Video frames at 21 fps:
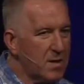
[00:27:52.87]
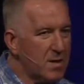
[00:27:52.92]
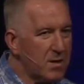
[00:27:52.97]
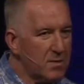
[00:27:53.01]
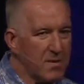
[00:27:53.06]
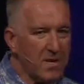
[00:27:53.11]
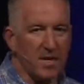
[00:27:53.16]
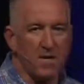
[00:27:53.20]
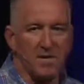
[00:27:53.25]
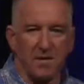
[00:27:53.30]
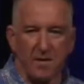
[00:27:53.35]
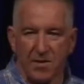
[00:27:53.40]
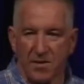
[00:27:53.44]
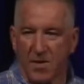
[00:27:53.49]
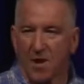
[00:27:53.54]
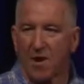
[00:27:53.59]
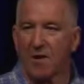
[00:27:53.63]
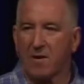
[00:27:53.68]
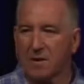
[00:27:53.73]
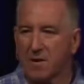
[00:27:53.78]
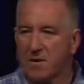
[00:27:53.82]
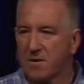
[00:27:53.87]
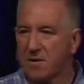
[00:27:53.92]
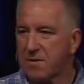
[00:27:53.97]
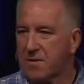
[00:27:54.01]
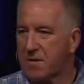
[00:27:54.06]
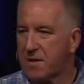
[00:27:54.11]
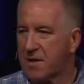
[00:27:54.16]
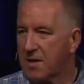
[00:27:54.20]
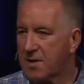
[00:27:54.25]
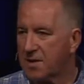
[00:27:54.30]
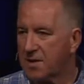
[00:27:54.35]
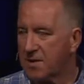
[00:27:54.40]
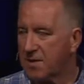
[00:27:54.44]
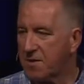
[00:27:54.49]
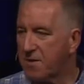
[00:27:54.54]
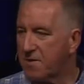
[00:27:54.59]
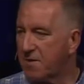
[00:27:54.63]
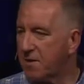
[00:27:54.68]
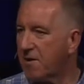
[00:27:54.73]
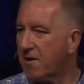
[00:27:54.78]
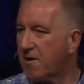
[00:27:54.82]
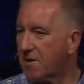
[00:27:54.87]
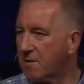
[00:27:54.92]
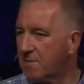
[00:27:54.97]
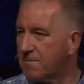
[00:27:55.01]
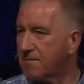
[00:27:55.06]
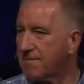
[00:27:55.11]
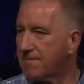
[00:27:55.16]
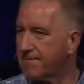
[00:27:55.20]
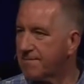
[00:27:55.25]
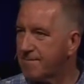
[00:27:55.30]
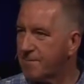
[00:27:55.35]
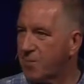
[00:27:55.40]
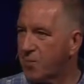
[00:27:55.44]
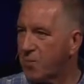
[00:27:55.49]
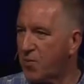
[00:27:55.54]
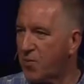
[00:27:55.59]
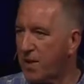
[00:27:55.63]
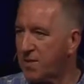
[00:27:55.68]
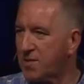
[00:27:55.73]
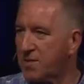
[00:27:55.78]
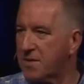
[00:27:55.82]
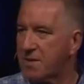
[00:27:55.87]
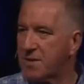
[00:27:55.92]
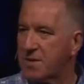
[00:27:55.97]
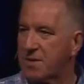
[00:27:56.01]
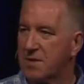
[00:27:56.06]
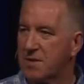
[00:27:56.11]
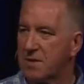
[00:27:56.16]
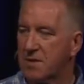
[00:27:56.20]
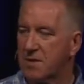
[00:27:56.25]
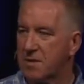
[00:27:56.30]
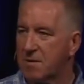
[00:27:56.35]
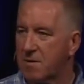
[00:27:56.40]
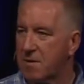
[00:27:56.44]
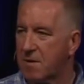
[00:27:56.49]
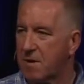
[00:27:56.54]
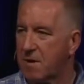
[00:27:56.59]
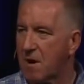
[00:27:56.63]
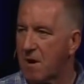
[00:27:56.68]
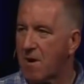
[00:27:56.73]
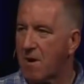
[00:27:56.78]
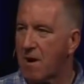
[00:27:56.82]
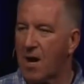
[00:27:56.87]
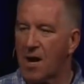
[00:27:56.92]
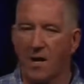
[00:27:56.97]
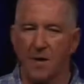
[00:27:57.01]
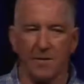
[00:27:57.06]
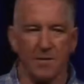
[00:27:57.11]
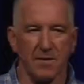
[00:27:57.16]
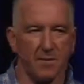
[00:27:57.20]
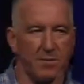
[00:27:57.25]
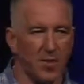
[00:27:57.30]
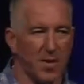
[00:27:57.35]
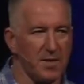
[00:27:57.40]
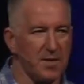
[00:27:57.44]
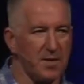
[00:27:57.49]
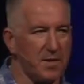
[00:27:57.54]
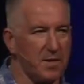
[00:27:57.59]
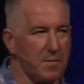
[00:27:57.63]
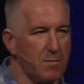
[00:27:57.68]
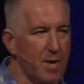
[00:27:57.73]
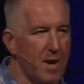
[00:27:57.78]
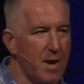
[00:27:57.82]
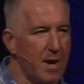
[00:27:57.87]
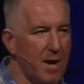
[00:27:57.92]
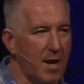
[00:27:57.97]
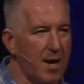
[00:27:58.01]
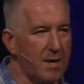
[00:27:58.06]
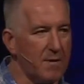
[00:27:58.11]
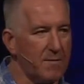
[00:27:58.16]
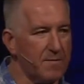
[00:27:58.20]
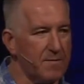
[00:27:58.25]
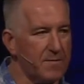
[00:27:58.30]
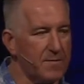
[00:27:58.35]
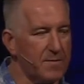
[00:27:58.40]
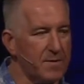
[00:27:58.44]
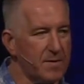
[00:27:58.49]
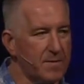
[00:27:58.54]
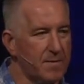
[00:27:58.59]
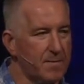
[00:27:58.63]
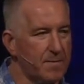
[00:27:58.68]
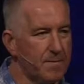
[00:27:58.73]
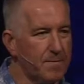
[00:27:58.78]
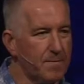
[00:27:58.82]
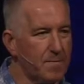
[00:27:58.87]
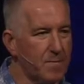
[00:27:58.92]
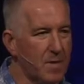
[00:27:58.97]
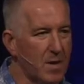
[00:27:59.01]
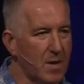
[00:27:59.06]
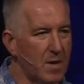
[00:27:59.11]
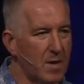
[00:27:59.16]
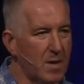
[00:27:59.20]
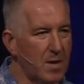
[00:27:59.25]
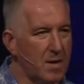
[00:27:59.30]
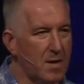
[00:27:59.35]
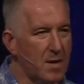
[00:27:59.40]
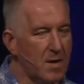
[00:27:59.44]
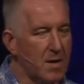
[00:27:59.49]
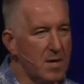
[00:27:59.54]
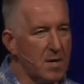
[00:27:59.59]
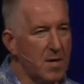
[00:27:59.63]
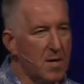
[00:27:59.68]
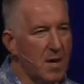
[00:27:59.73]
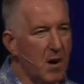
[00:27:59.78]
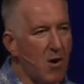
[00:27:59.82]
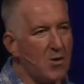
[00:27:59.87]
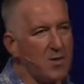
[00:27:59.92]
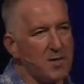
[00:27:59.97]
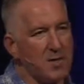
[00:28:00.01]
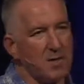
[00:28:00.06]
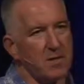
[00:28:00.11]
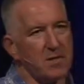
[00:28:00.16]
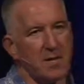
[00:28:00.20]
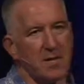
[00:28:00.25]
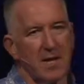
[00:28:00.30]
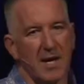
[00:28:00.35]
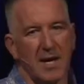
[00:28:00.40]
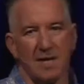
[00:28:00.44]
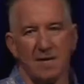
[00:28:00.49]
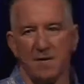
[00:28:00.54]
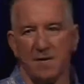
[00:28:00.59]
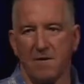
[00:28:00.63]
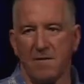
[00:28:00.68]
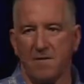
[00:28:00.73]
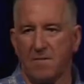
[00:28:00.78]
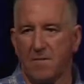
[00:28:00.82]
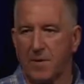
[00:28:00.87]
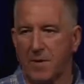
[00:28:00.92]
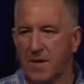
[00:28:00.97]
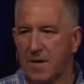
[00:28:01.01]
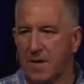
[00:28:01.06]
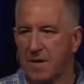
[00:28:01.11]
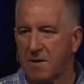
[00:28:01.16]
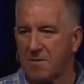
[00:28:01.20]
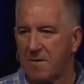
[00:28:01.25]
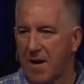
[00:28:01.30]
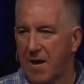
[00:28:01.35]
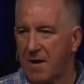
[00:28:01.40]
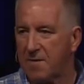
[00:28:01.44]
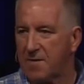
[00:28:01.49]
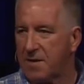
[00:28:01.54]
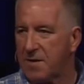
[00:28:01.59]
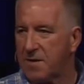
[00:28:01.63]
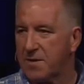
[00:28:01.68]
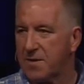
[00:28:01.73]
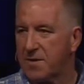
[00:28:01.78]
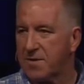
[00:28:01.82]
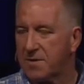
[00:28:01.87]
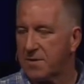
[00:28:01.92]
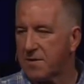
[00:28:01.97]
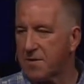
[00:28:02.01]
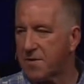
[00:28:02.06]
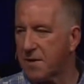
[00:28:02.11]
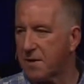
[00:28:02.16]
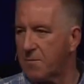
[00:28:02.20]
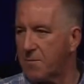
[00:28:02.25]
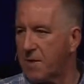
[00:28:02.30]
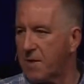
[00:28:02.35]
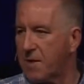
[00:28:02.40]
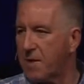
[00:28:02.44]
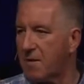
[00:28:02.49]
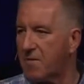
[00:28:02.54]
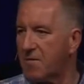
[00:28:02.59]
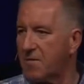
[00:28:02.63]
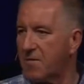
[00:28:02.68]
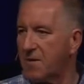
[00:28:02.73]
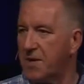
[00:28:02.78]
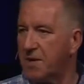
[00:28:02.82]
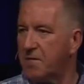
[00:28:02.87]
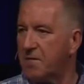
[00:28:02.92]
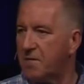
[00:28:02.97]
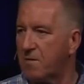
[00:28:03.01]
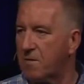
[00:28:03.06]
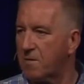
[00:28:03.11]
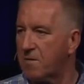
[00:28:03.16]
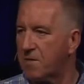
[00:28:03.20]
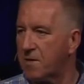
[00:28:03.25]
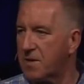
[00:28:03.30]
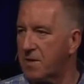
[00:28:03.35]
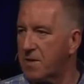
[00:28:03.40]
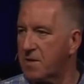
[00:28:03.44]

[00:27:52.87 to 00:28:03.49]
and because of the darkness that is still very present in our lives and present in my life. Always usually at the beginning of Advent, it's just something that I've done over the